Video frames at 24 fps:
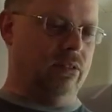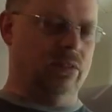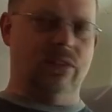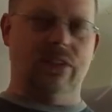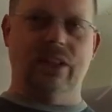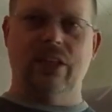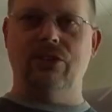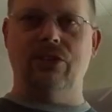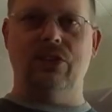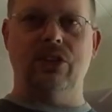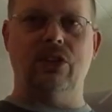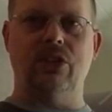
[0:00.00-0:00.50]

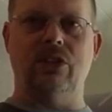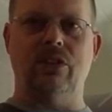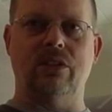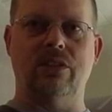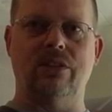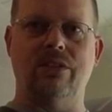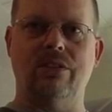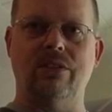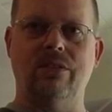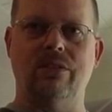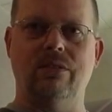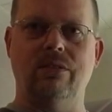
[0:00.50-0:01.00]
They're just
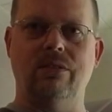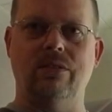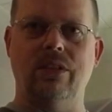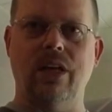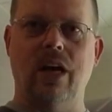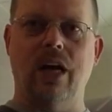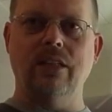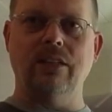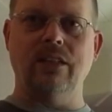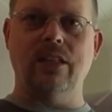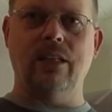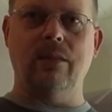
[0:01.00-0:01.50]

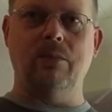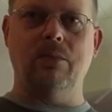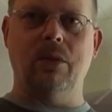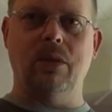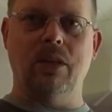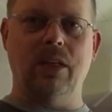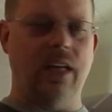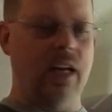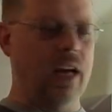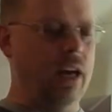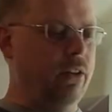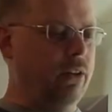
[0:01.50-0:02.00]
tossing them
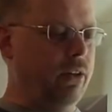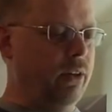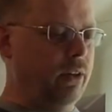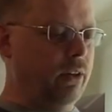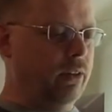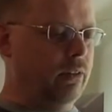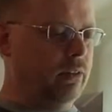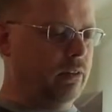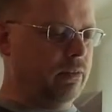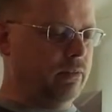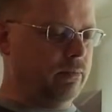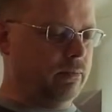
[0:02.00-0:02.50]

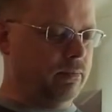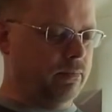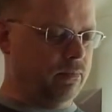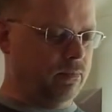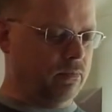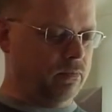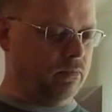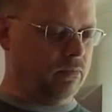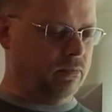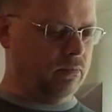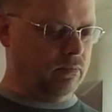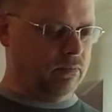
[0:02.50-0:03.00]
together,
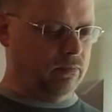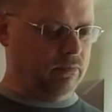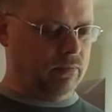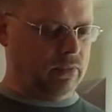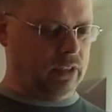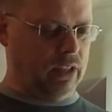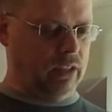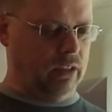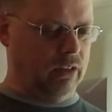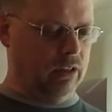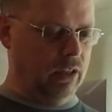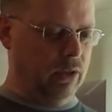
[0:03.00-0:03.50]

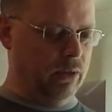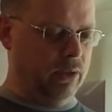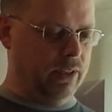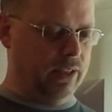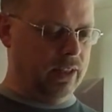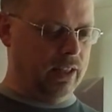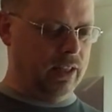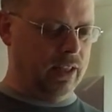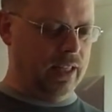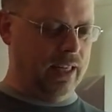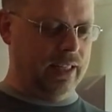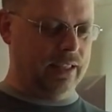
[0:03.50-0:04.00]
gluing
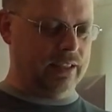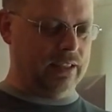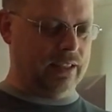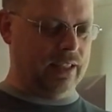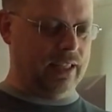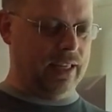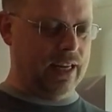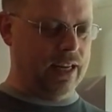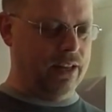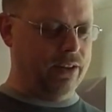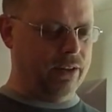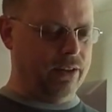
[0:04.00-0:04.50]
the things
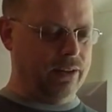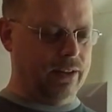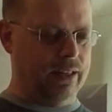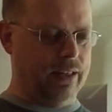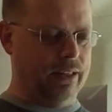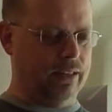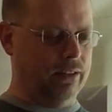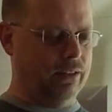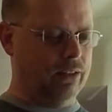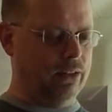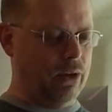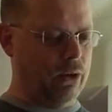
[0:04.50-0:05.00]
together,
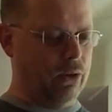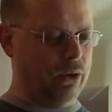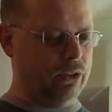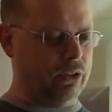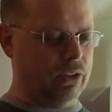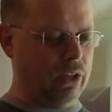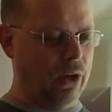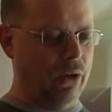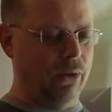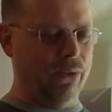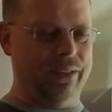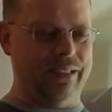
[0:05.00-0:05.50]
and
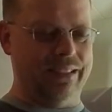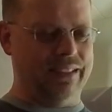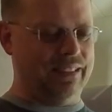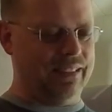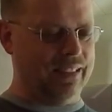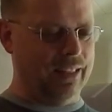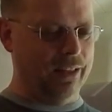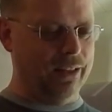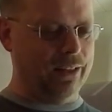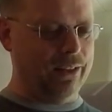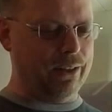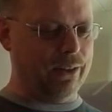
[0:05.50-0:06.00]
notice all this
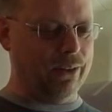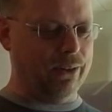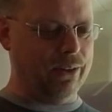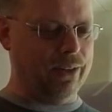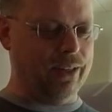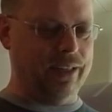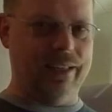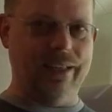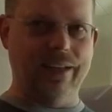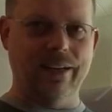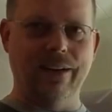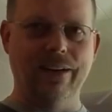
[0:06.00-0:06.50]
silicone
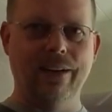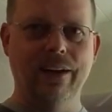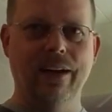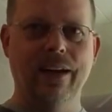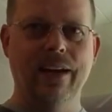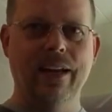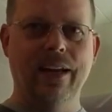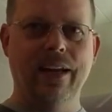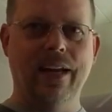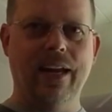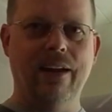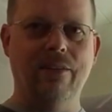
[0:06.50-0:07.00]
in here.
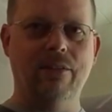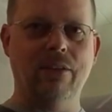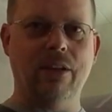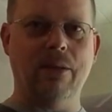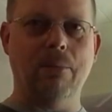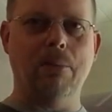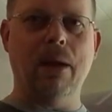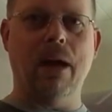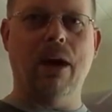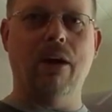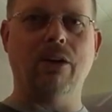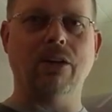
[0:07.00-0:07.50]
Even
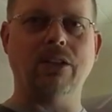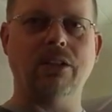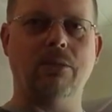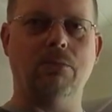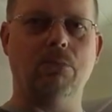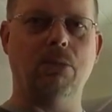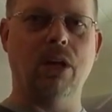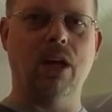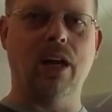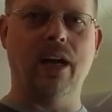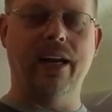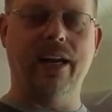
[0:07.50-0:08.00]
the power
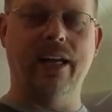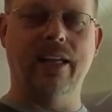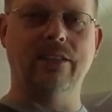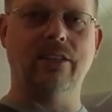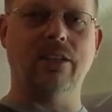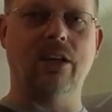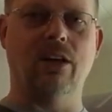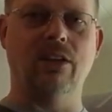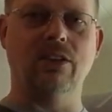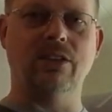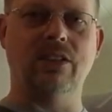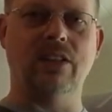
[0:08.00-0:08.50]
supply,
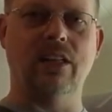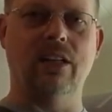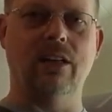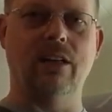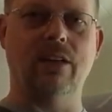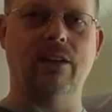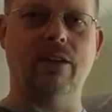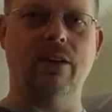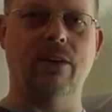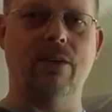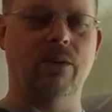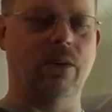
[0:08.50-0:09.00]
it's all
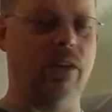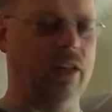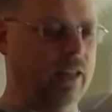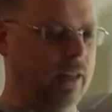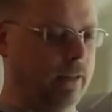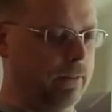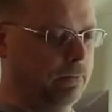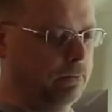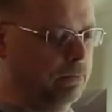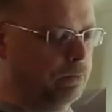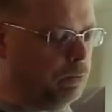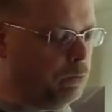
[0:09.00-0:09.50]
siliconed
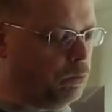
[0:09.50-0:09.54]
in.